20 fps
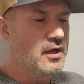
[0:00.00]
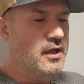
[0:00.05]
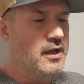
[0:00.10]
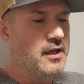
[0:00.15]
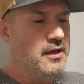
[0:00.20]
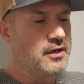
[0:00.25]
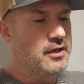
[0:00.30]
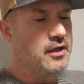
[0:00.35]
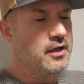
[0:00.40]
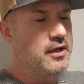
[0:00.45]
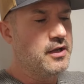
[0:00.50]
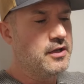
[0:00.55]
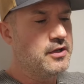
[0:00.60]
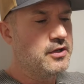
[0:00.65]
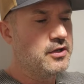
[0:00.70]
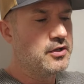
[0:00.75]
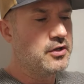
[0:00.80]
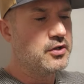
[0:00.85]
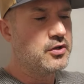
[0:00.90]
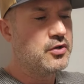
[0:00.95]
And
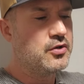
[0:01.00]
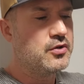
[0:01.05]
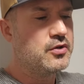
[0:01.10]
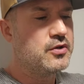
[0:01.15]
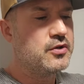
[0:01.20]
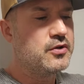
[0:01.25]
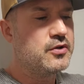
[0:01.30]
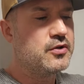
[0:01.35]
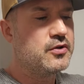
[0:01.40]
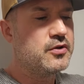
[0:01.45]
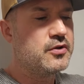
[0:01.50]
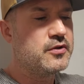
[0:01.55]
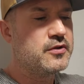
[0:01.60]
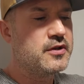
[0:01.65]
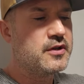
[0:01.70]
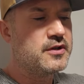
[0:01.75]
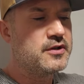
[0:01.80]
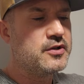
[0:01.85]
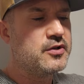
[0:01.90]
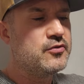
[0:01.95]
you, you,
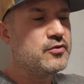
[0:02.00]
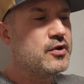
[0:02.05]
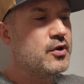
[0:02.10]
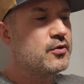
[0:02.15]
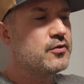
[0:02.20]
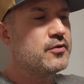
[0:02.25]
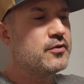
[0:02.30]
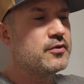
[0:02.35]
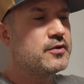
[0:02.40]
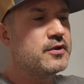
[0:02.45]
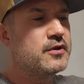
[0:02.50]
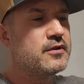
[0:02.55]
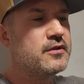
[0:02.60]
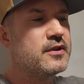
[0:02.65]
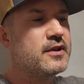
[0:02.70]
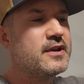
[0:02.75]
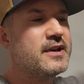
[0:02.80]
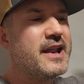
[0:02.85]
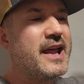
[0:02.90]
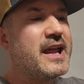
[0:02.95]
you, you know
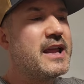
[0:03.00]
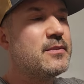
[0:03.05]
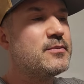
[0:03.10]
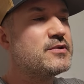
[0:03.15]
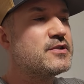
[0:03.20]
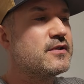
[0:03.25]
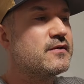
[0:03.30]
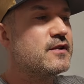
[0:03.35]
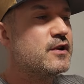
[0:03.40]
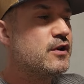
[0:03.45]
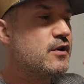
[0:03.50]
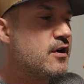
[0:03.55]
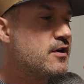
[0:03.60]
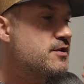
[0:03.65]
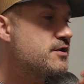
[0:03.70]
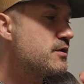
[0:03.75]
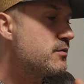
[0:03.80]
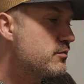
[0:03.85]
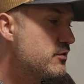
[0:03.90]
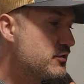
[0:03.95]
the names of your
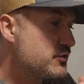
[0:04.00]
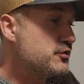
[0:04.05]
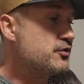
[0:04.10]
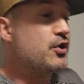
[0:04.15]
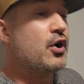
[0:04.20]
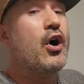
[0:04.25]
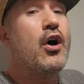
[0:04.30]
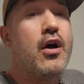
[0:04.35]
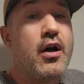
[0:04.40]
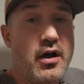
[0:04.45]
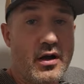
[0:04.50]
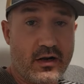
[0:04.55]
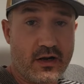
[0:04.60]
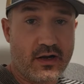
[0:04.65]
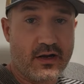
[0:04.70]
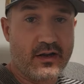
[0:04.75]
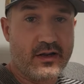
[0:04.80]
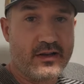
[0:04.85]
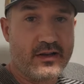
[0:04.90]
customer's dog,